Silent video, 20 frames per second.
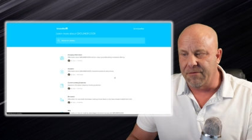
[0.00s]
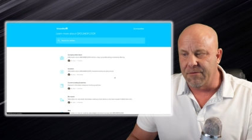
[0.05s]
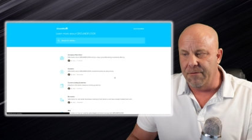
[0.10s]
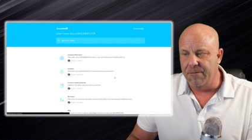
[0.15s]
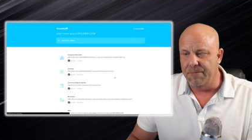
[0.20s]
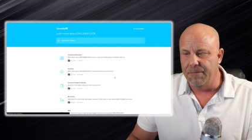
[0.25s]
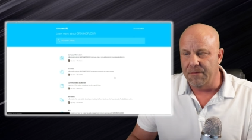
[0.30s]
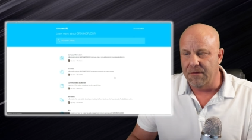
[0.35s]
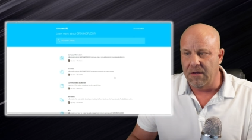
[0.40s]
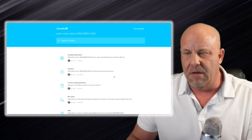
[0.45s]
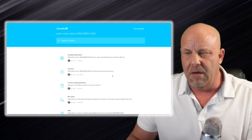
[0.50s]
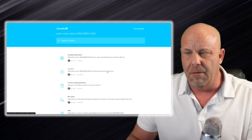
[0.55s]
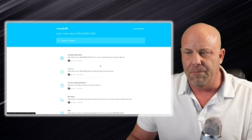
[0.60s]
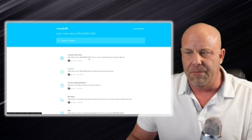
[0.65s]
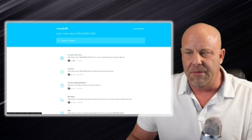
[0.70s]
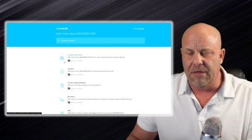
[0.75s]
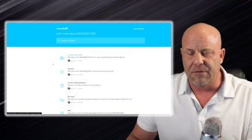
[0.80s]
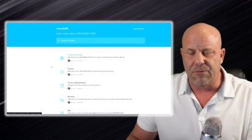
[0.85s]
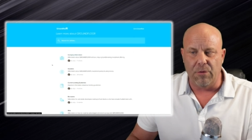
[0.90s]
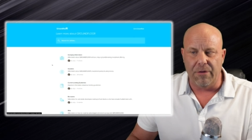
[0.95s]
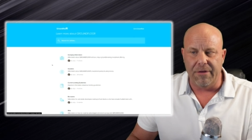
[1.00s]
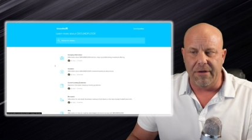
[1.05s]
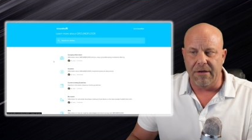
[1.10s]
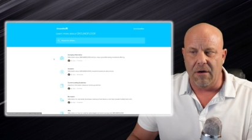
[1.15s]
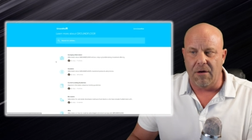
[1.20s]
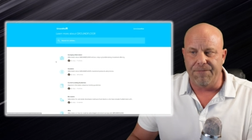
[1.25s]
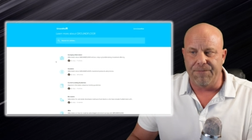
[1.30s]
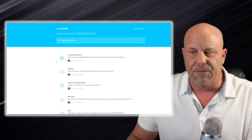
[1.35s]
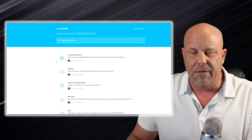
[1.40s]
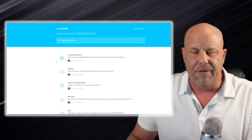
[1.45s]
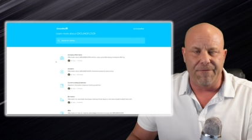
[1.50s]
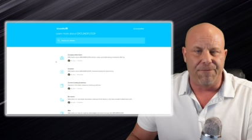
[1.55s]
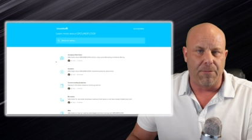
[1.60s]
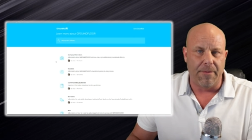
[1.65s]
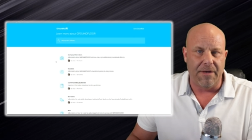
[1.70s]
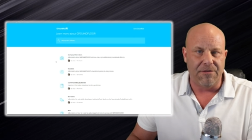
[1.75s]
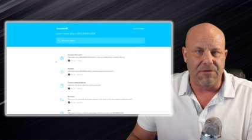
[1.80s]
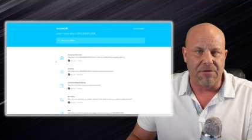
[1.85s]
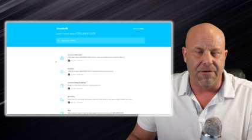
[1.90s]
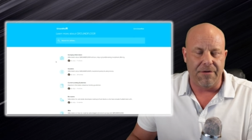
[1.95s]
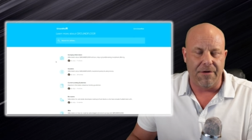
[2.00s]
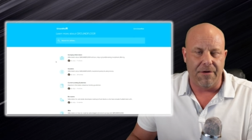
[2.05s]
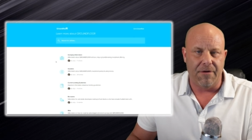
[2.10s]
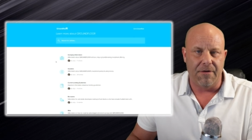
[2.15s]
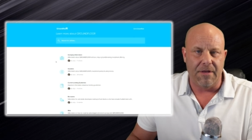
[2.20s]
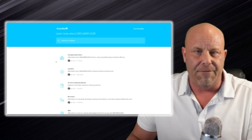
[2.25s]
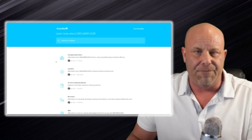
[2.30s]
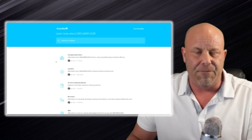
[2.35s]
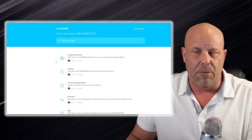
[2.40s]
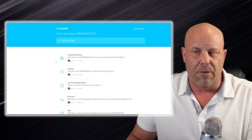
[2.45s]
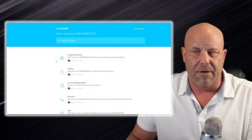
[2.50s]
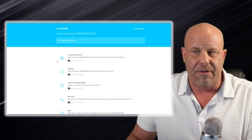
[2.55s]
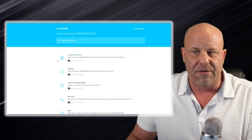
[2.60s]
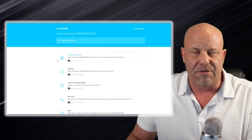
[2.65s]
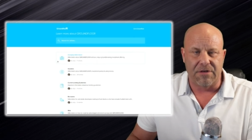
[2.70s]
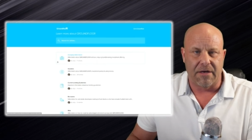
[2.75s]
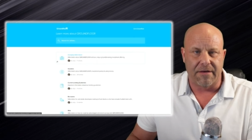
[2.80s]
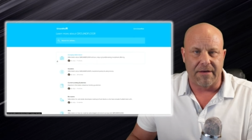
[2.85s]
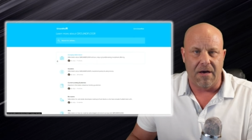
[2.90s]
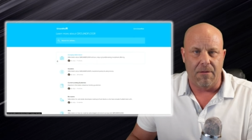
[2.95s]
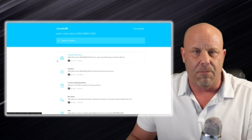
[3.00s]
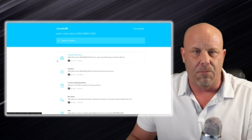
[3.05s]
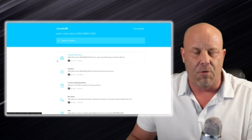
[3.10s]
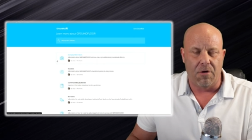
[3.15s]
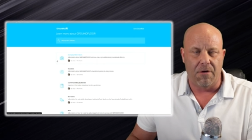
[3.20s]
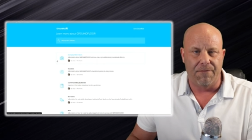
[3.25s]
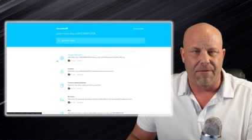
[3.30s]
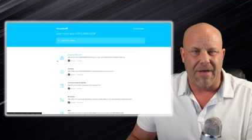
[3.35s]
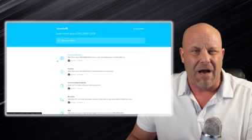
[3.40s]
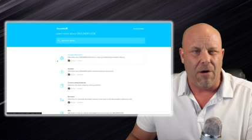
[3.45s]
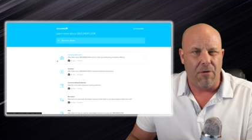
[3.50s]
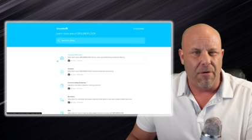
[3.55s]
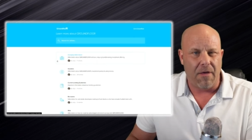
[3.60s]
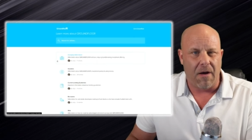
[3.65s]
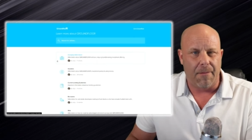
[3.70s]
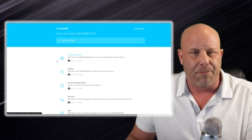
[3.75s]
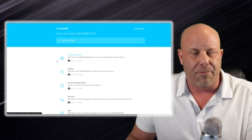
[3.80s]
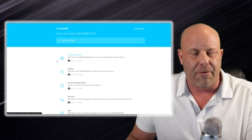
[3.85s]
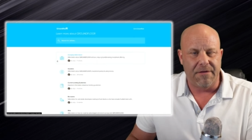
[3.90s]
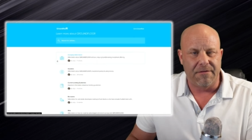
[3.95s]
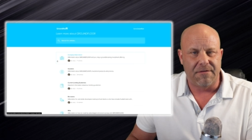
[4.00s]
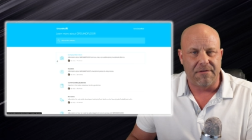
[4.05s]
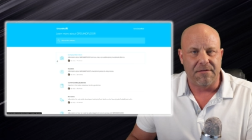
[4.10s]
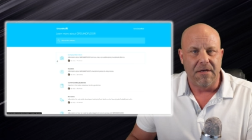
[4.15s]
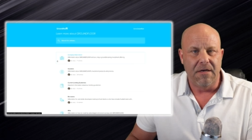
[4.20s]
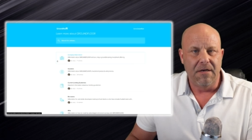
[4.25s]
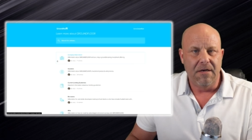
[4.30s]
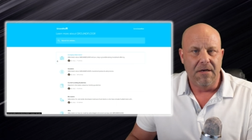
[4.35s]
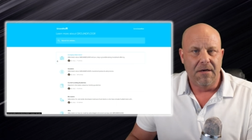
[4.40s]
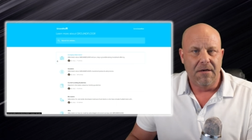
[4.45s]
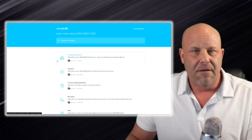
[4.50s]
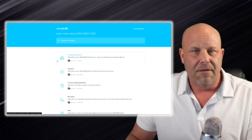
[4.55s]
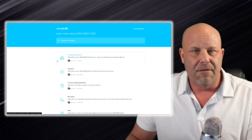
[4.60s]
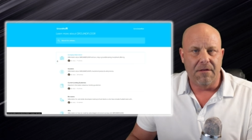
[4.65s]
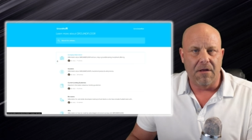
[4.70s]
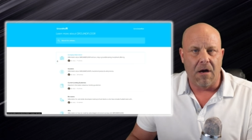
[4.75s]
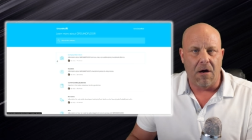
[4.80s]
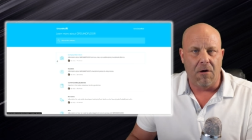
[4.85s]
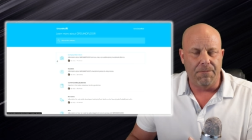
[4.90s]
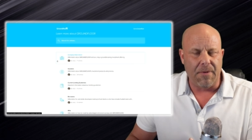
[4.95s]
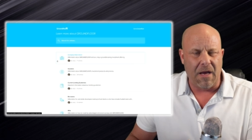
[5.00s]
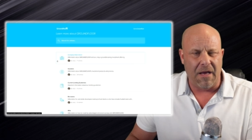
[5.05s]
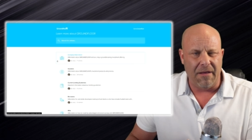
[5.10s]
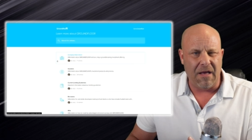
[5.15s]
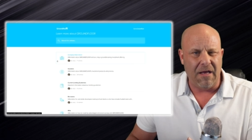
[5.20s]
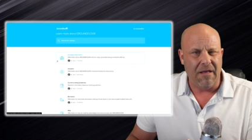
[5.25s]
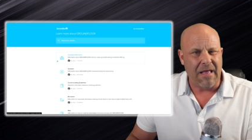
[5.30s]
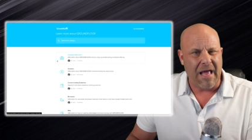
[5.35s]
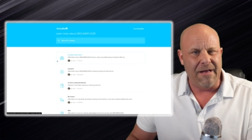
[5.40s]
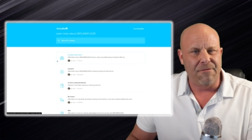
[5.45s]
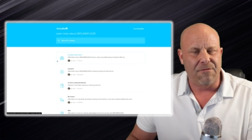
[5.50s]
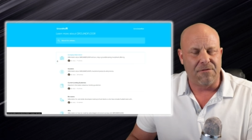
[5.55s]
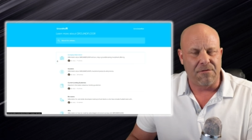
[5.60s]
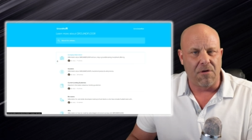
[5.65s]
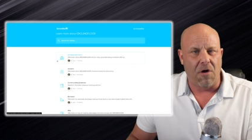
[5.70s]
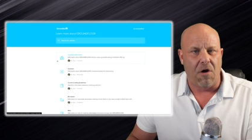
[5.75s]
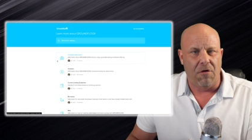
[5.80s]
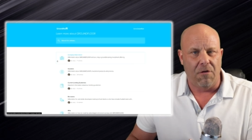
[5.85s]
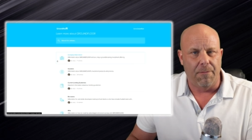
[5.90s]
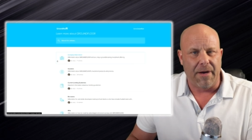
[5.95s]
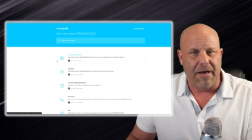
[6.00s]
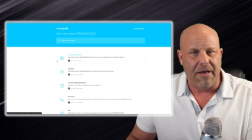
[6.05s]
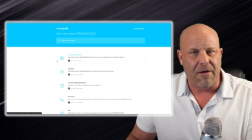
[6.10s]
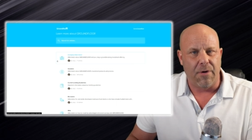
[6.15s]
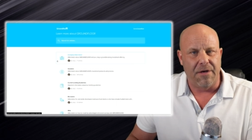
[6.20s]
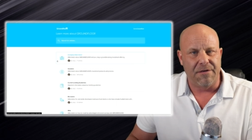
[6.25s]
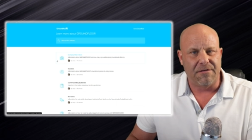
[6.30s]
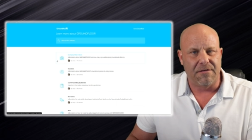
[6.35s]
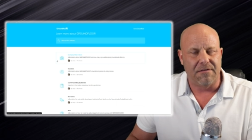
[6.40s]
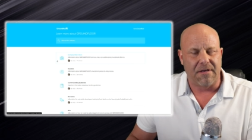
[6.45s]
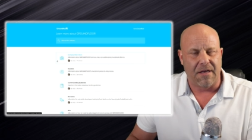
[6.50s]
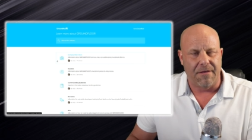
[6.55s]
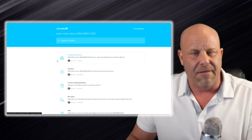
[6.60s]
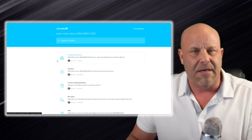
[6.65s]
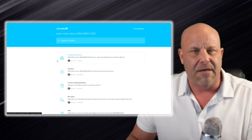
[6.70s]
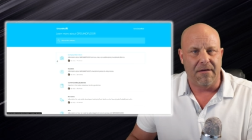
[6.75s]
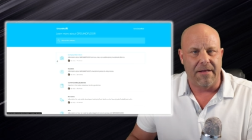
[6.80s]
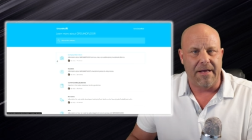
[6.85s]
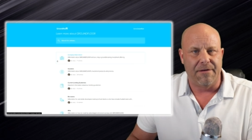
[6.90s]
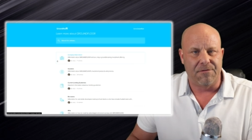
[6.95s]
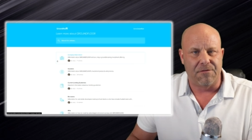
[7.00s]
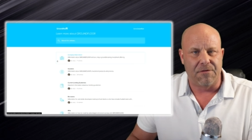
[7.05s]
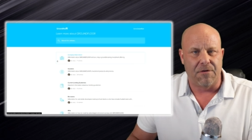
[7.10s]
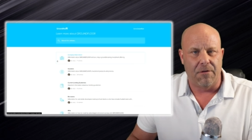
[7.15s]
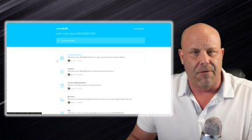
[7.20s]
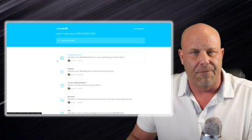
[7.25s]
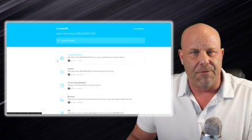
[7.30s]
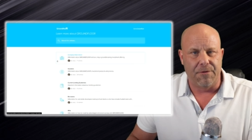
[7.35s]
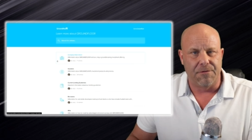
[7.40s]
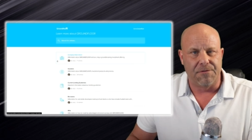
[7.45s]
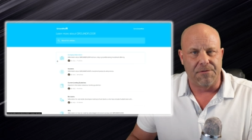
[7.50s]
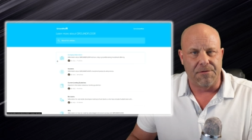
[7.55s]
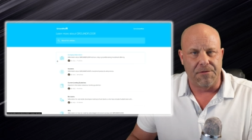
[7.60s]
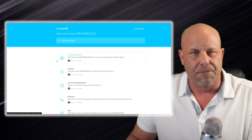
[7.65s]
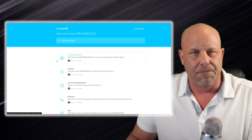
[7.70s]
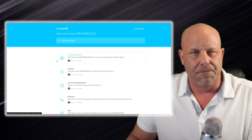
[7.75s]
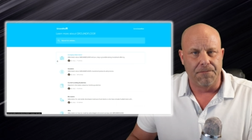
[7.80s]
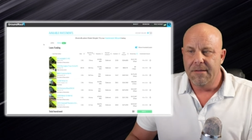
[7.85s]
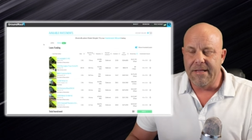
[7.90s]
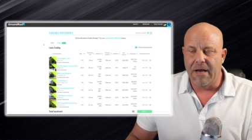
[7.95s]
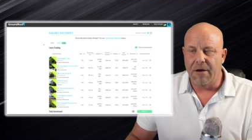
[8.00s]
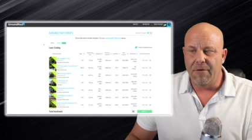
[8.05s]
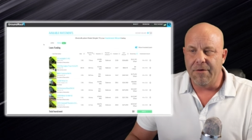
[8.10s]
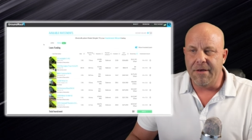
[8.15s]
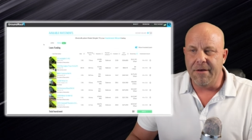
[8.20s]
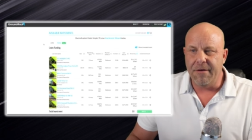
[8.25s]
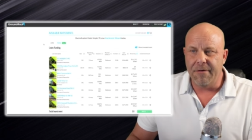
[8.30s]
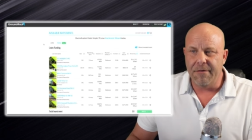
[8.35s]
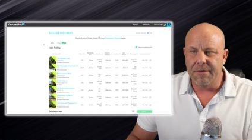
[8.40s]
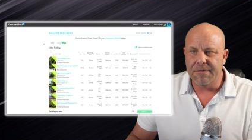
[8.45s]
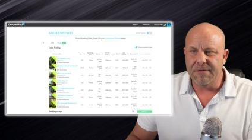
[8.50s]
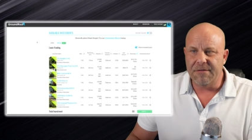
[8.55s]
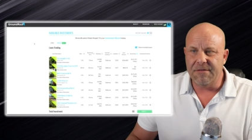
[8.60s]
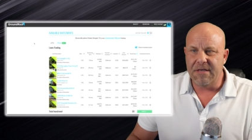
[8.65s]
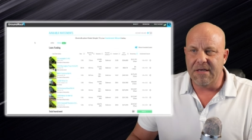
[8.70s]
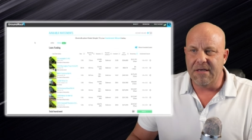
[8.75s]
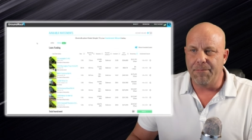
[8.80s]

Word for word: there, um, there's really helpful information here if you want to check out more of how it operates. I'll, I, it answered all of my questions. I think it answered all of yours too. Now, here is the